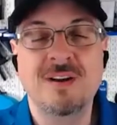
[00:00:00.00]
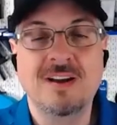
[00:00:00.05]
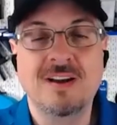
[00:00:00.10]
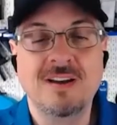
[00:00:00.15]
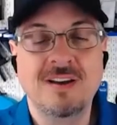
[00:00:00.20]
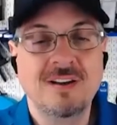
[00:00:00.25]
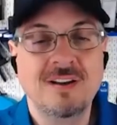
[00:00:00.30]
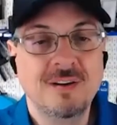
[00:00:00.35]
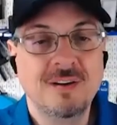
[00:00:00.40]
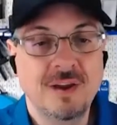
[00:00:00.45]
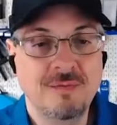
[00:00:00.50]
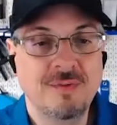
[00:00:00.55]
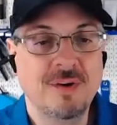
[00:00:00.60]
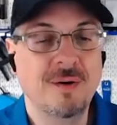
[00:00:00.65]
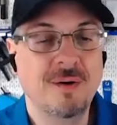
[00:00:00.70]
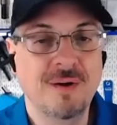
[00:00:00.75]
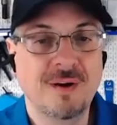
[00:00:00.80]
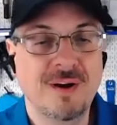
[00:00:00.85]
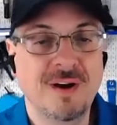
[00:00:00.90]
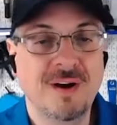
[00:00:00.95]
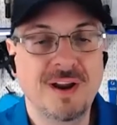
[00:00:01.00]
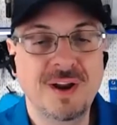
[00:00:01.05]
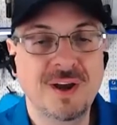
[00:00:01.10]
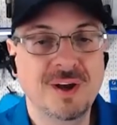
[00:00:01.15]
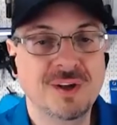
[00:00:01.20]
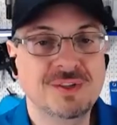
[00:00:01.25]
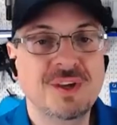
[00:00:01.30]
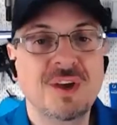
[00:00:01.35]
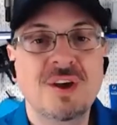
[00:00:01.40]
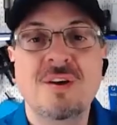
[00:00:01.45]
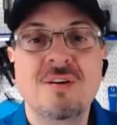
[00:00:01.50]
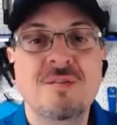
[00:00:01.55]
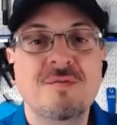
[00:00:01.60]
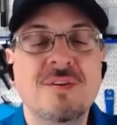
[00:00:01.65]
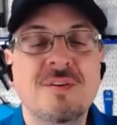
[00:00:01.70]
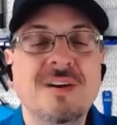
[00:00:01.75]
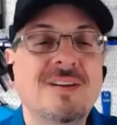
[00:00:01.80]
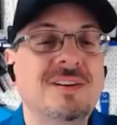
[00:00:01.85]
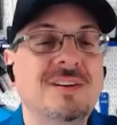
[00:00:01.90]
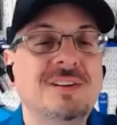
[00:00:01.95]
One of my mentors. Frederick really knows.
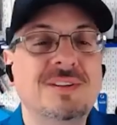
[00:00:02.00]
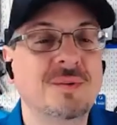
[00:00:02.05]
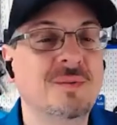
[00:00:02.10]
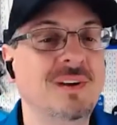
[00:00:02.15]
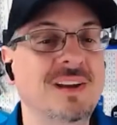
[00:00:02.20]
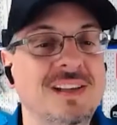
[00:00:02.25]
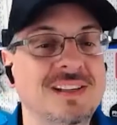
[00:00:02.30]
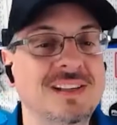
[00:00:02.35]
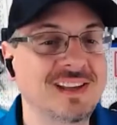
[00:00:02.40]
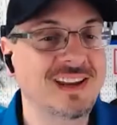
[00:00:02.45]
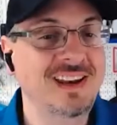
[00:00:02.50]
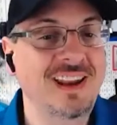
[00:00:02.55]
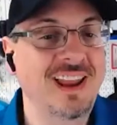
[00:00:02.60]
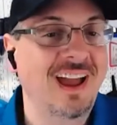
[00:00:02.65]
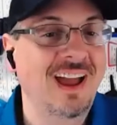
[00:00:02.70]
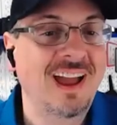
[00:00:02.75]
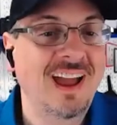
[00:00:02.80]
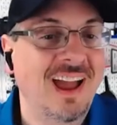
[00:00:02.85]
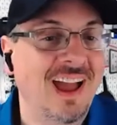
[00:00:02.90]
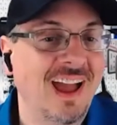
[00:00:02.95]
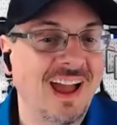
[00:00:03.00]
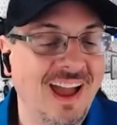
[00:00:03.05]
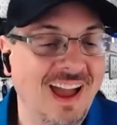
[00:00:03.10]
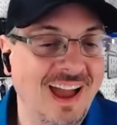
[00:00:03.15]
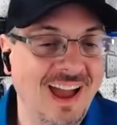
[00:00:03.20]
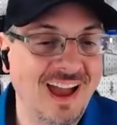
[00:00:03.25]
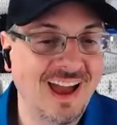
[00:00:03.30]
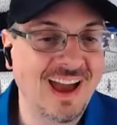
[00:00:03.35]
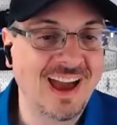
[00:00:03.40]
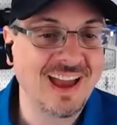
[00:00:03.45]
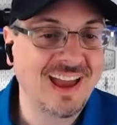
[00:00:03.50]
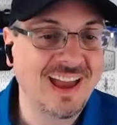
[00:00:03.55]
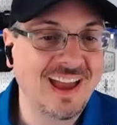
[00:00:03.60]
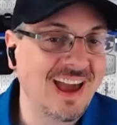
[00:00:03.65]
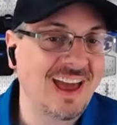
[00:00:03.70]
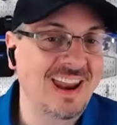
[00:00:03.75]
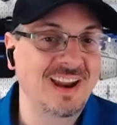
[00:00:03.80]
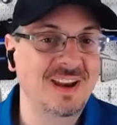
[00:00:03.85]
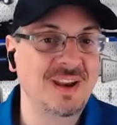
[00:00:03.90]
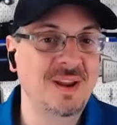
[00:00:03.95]
Frederick's the reason I
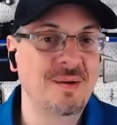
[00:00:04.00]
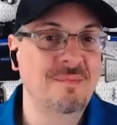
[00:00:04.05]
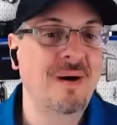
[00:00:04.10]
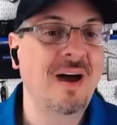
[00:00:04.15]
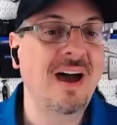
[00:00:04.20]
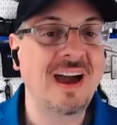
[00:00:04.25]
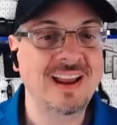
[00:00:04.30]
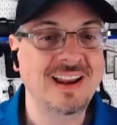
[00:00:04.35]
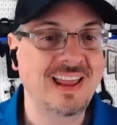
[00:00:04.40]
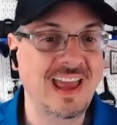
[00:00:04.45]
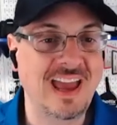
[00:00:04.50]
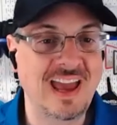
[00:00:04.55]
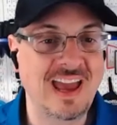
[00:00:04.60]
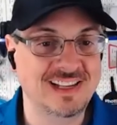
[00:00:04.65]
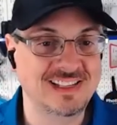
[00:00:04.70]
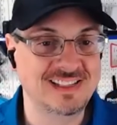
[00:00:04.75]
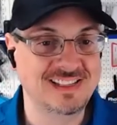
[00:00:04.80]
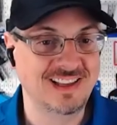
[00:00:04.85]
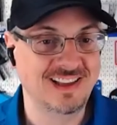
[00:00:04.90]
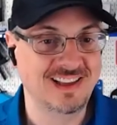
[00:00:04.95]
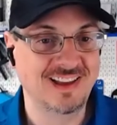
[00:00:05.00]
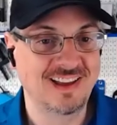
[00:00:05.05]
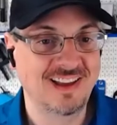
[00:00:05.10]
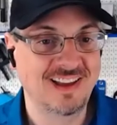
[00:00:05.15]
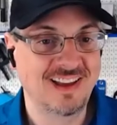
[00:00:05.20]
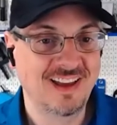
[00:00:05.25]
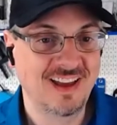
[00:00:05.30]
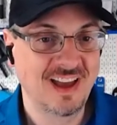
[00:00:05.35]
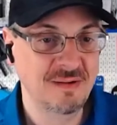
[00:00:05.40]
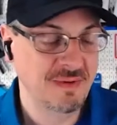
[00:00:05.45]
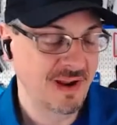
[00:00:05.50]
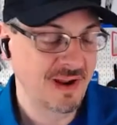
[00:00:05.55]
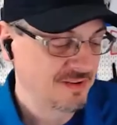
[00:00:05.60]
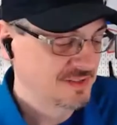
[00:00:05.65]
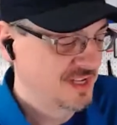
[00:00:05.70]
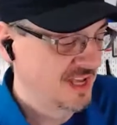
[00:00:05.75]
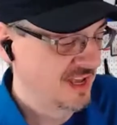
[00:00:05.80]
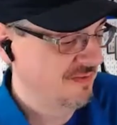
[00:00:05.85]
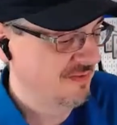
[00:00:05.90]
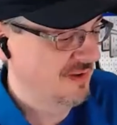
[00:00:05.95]
got into podcasting. I mean, That's I was
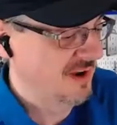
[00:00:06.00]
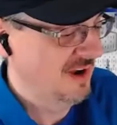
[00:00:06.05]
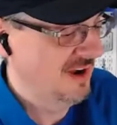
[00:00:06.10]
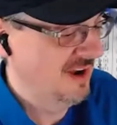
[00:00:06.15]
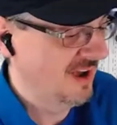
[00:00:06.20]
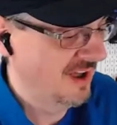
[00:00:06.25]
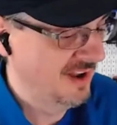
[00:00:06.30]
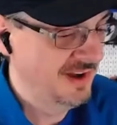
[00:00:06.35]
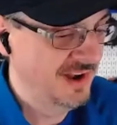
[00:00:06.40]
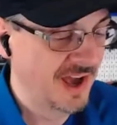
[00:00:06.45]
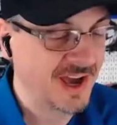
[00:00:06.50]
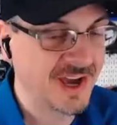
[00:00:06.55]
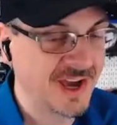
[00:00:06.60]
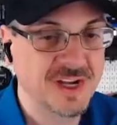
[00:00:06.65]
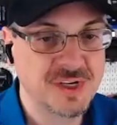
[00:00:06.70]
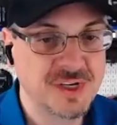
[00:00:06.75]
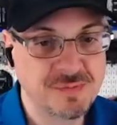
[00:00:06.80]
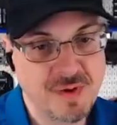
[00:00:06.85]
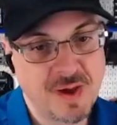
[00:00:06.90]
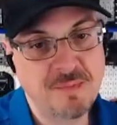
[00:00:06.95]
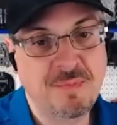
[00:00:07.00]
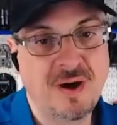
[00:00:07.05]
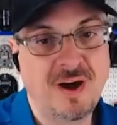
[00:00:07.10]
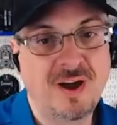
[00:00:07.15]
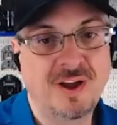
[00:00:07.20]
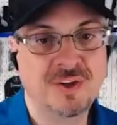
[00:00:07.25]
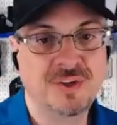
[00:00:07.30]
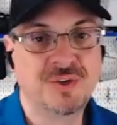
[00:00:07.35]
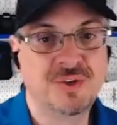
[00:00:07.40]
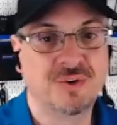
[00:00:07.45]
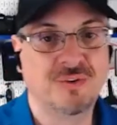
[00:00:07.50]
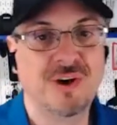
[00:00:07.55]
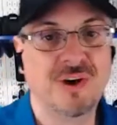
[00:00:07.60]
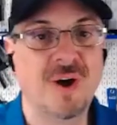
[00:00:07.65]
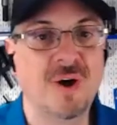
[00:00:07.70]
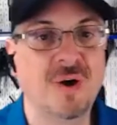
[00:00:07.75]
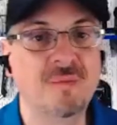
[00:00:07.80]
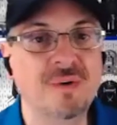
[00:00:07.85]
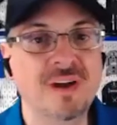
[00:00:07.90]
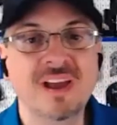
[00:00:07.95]
right. given a, yeah, a nudge by Paul
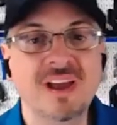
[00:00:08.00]
Jerome.